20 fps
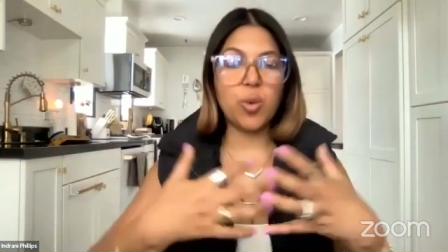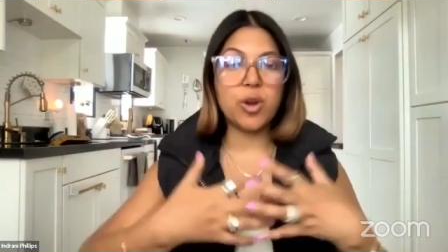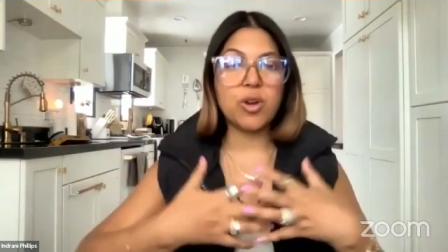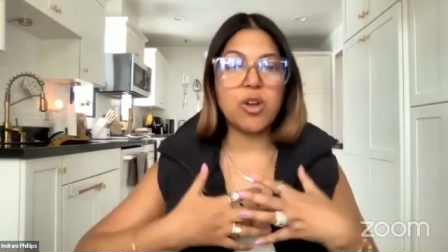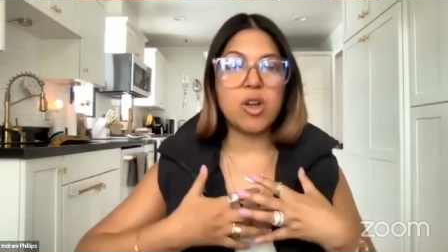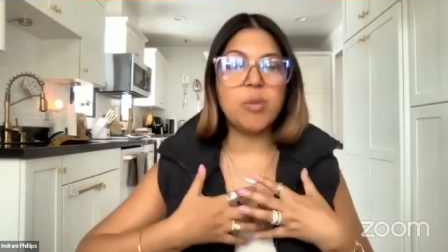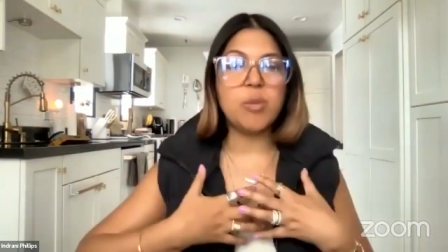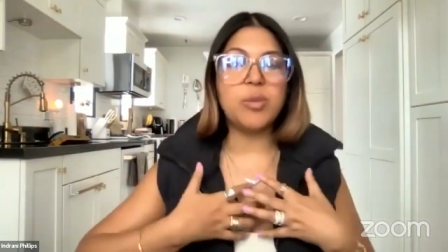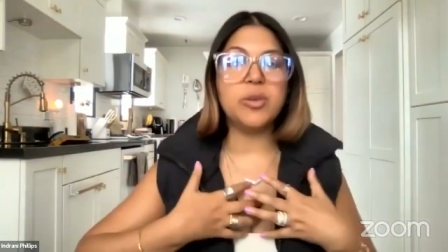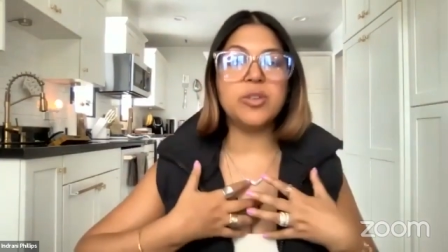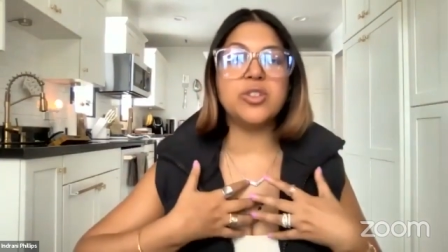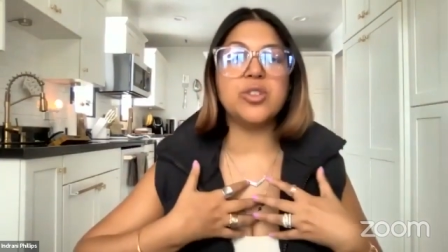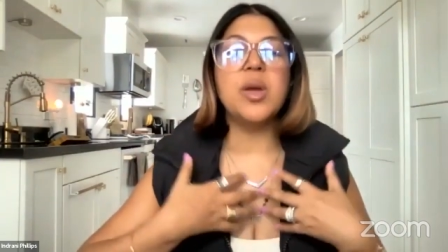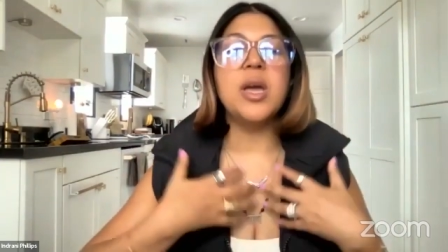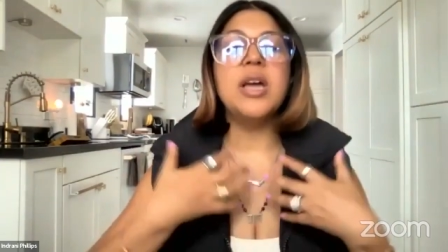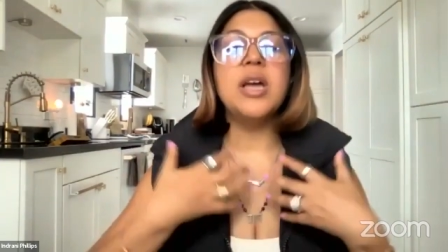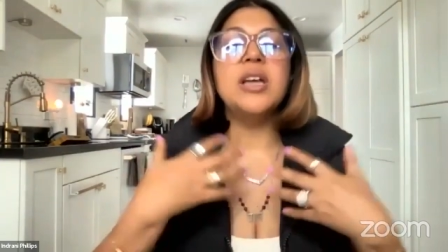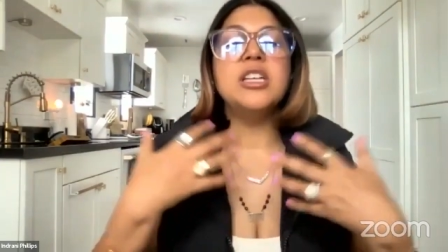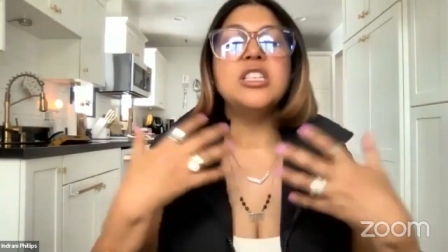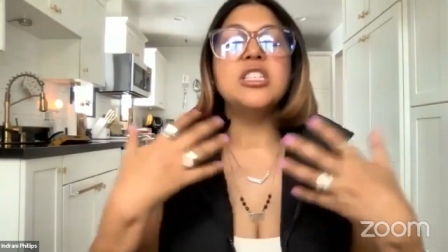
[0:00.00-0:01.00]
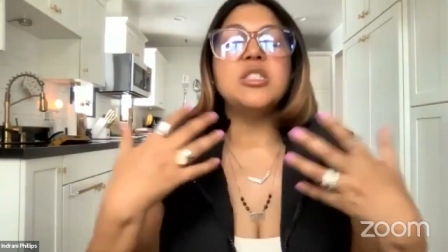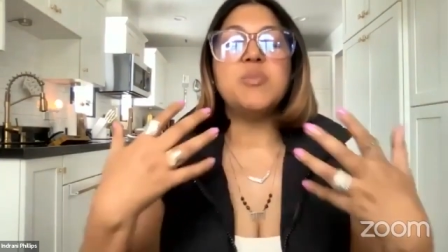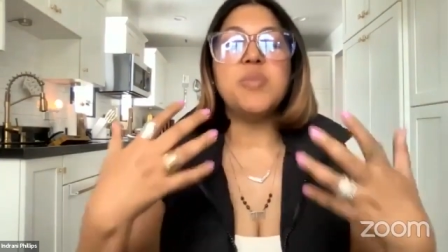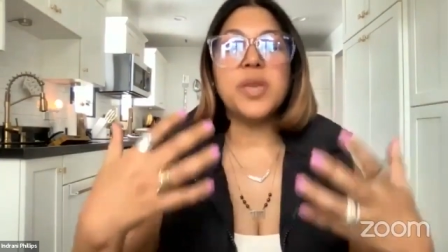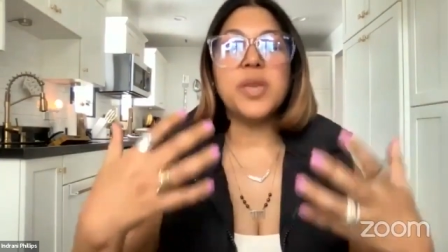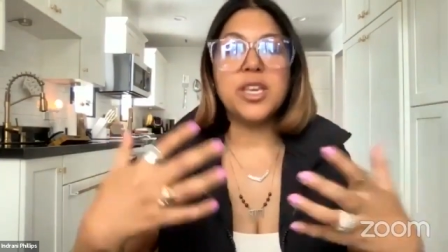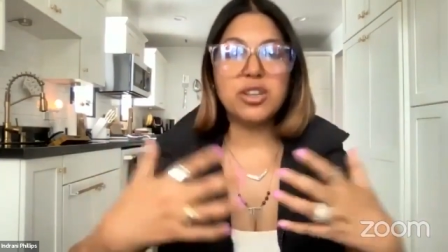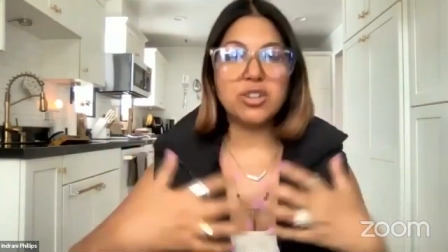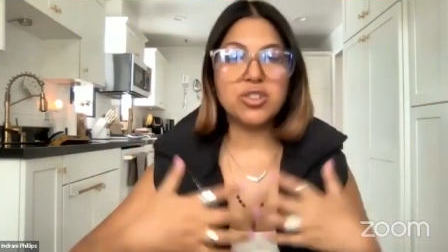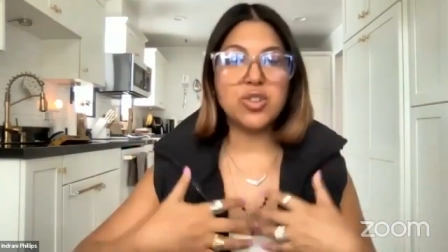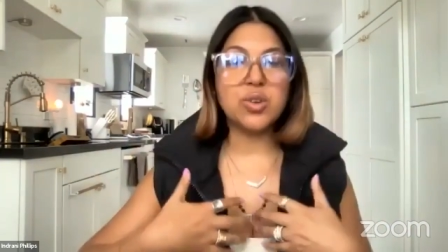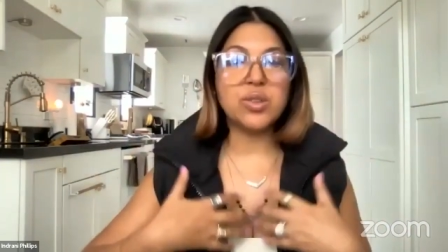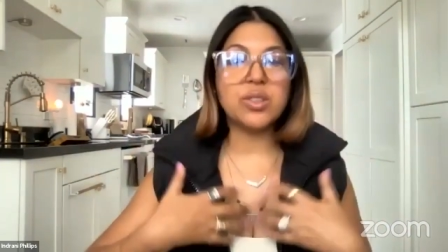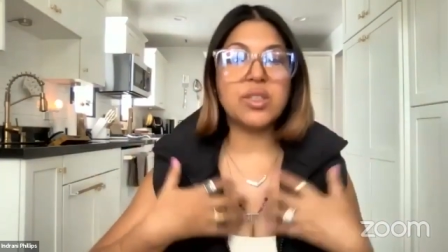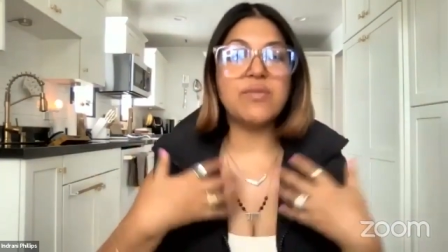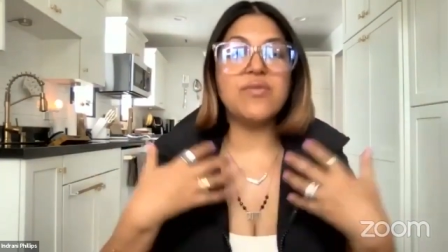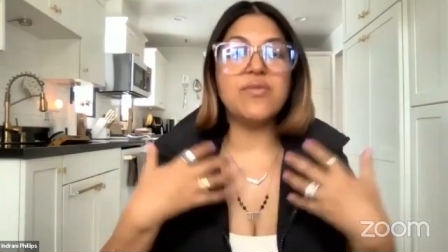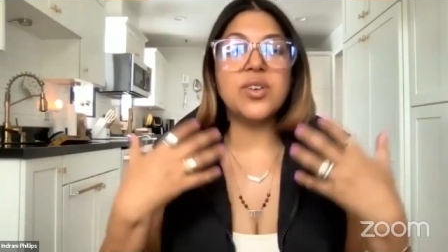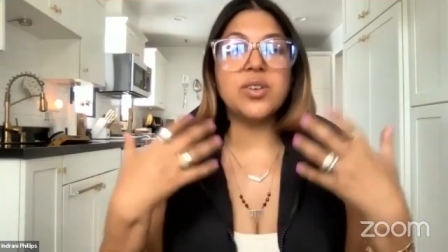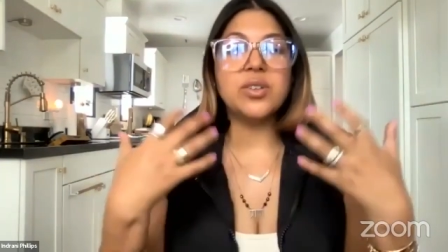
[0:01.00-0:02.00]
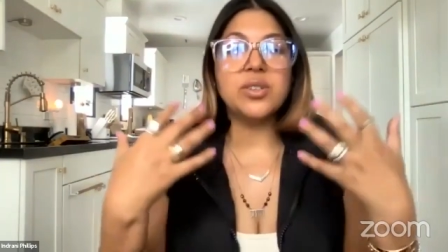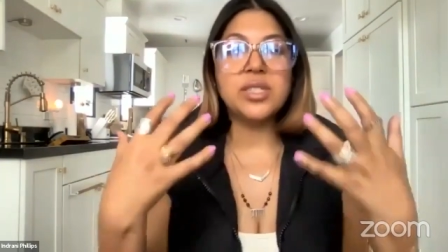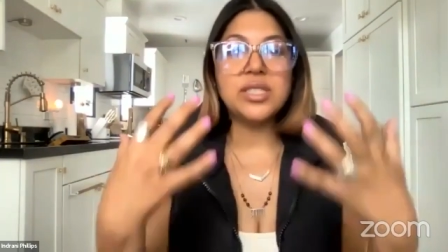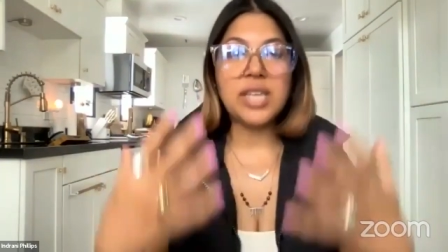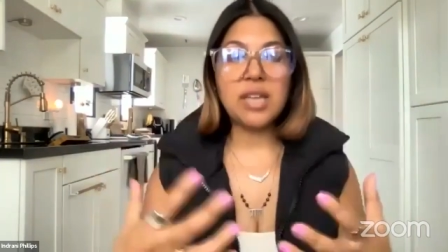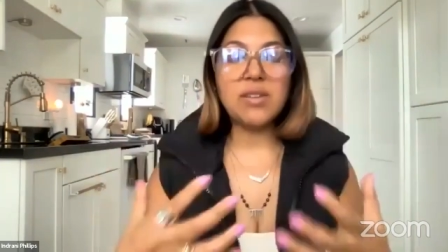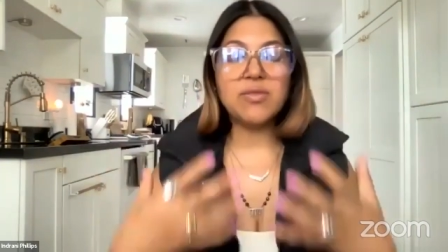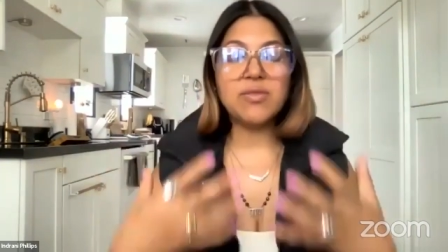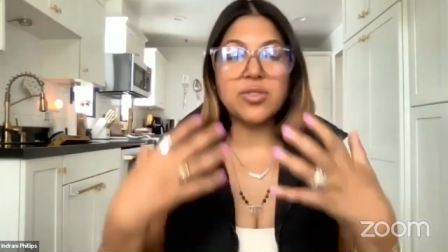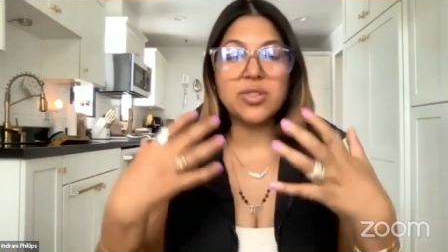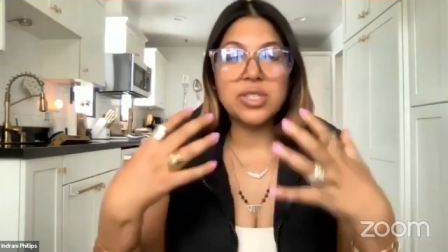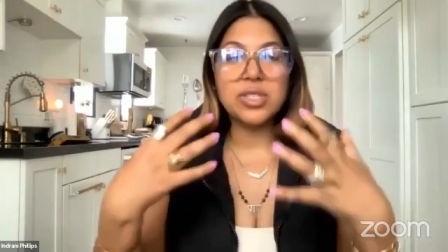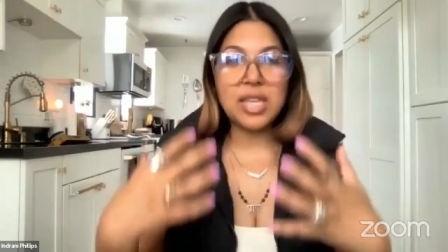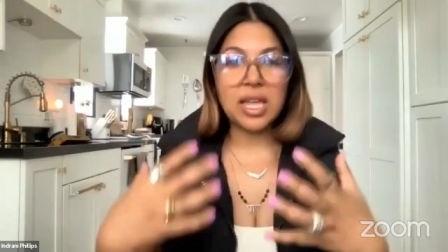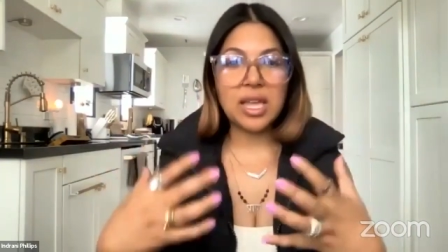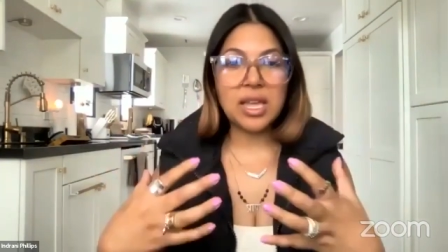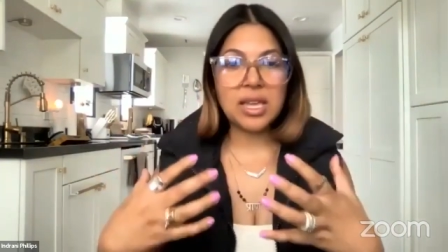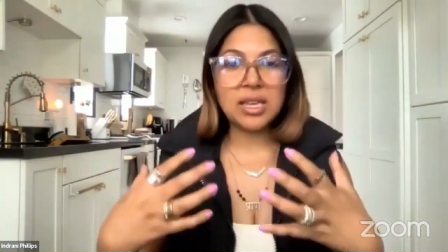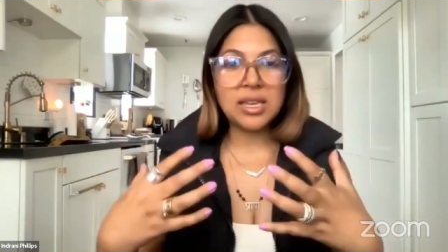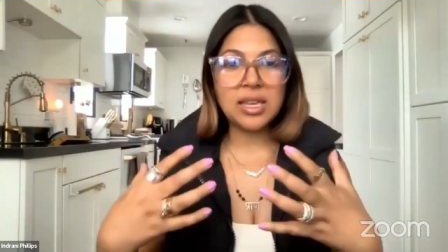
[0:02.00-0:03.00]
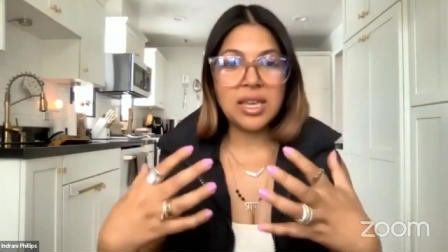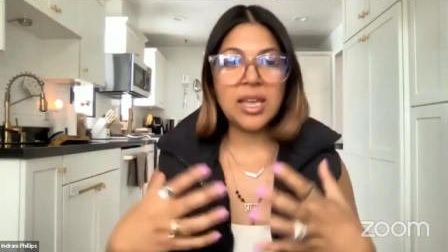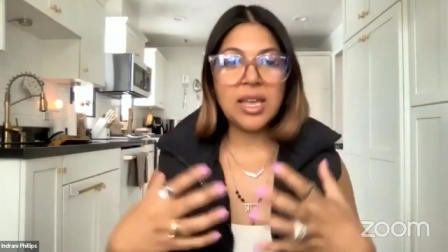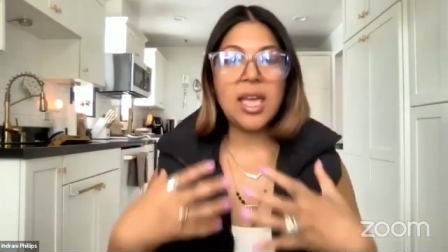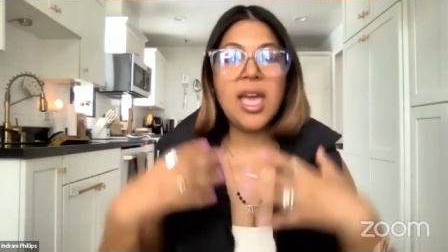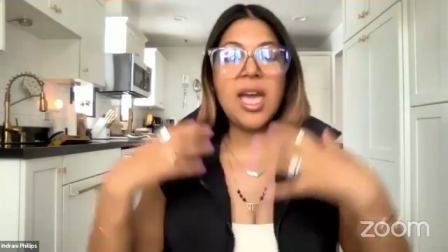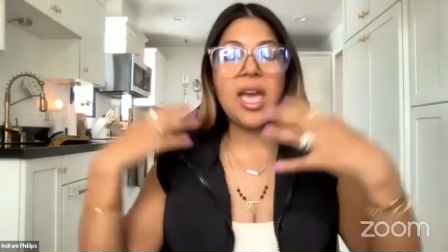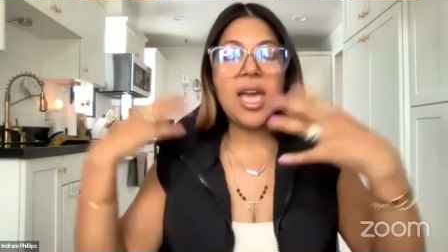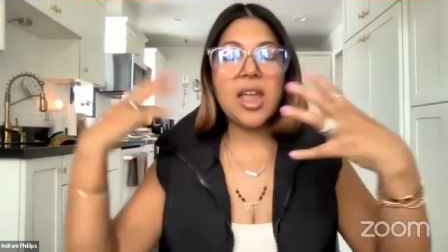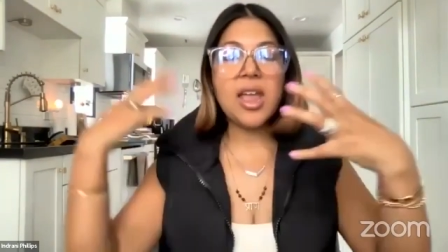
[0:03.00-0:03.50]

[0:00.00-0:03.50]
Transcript: where you're able to speak your truth and feel safe for saying it,